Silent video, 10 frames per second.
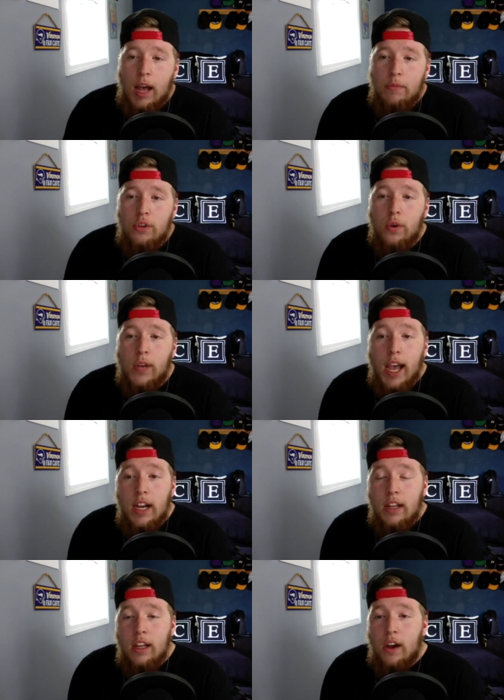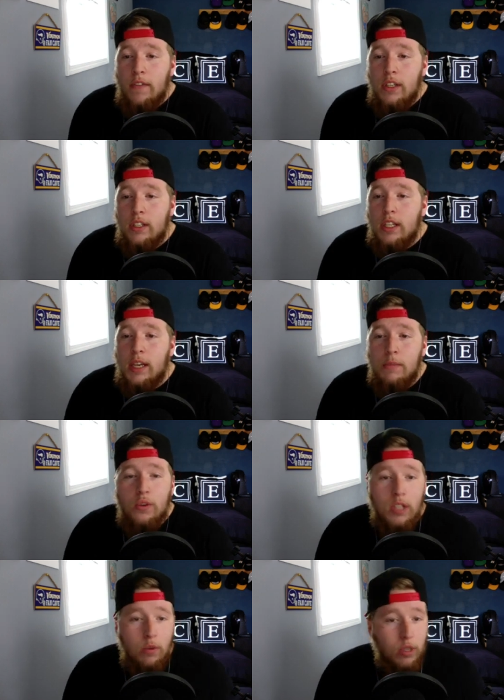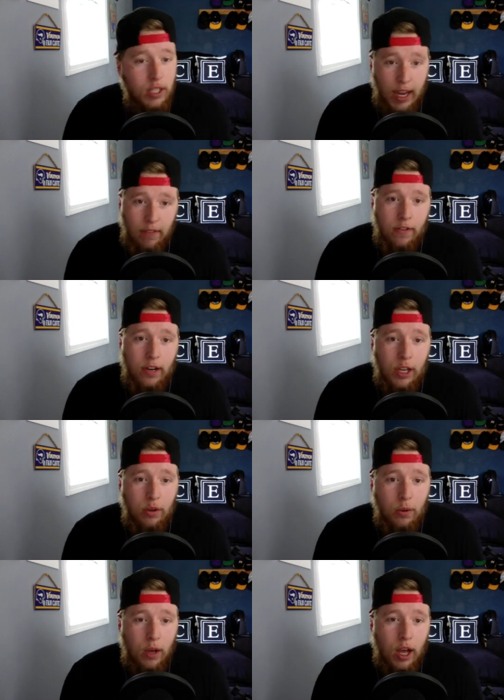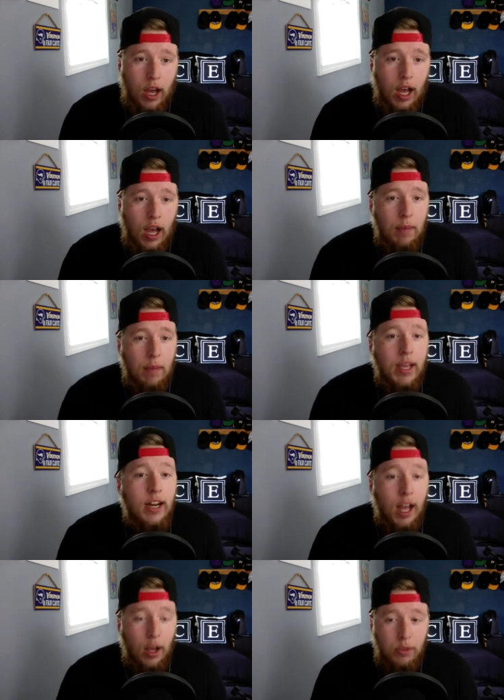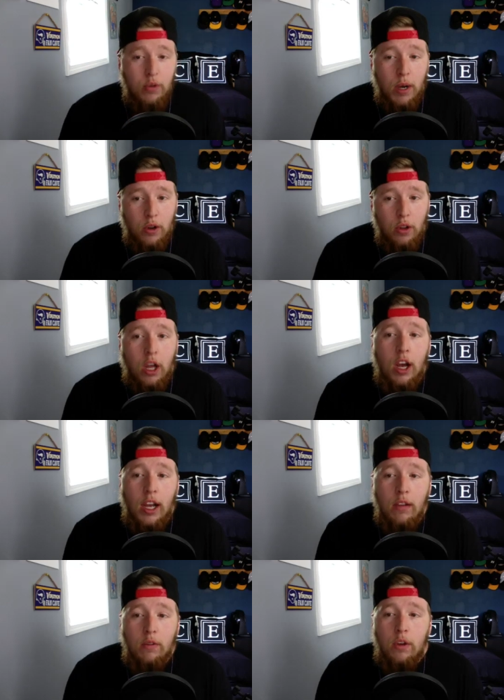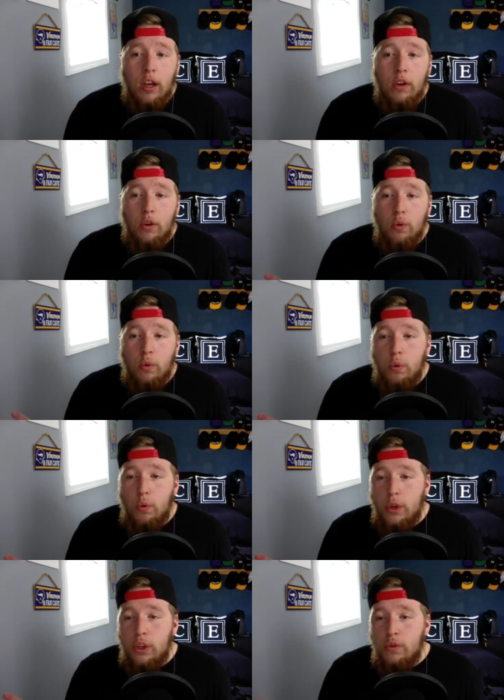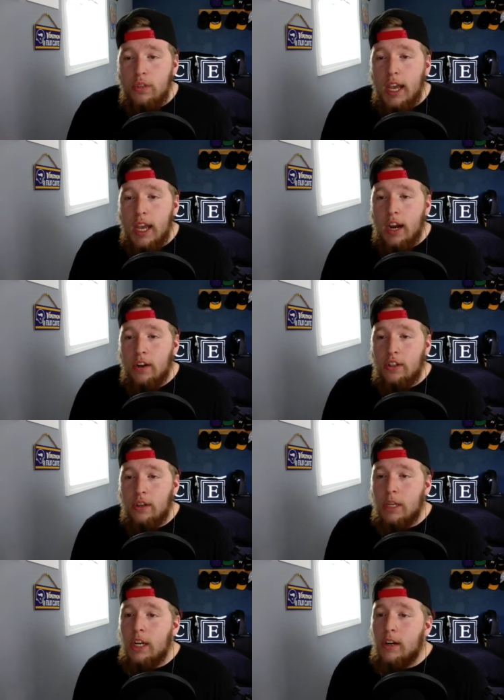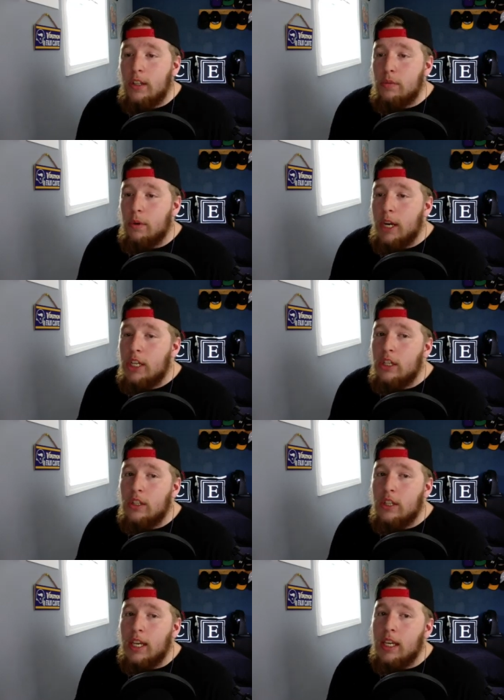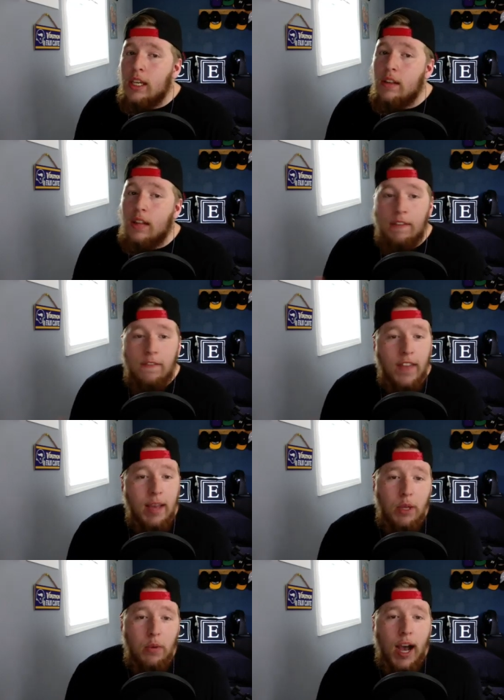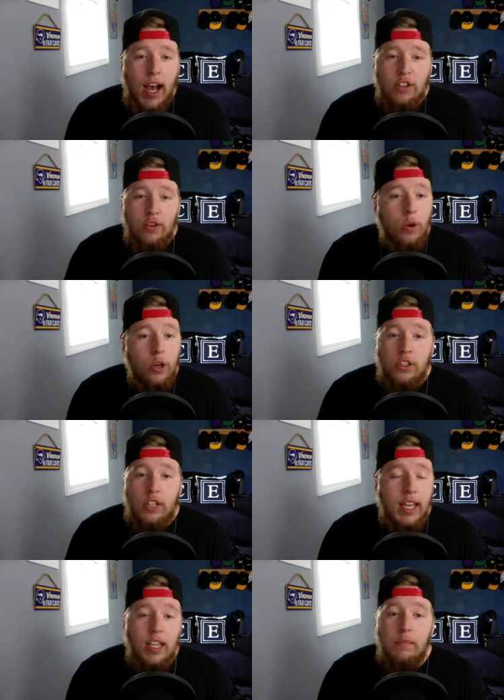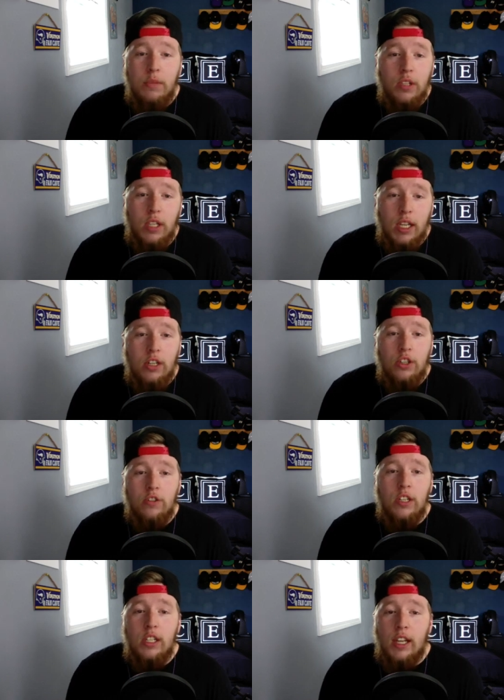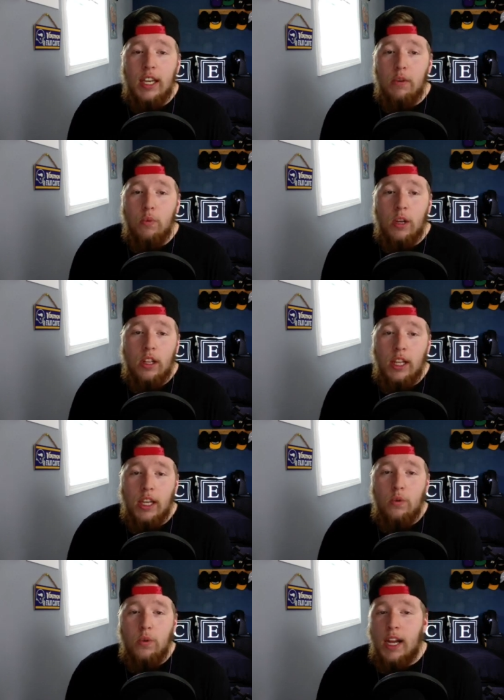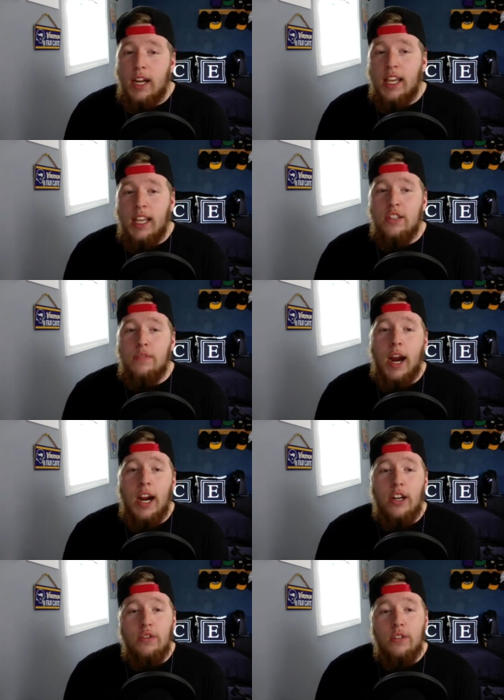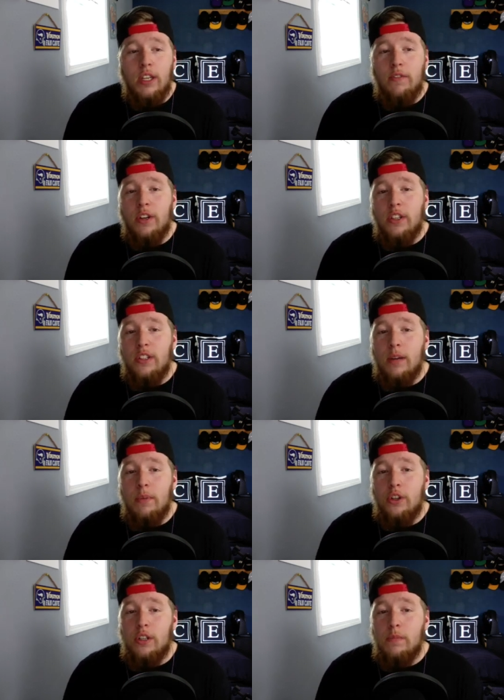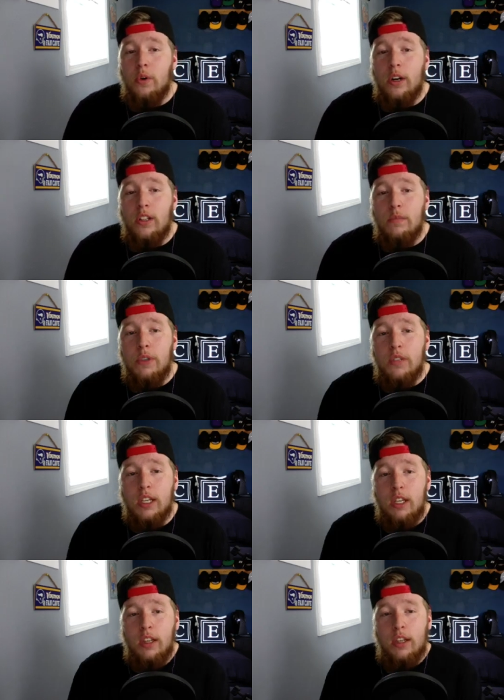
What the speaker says: So kind of obviously like music was there for you, and helped you out a lot. Who would you say are some of your inspirations, like either like family wise or just like in the music industry? Like what, like who kind of like inspired you to like really start pushing more into music?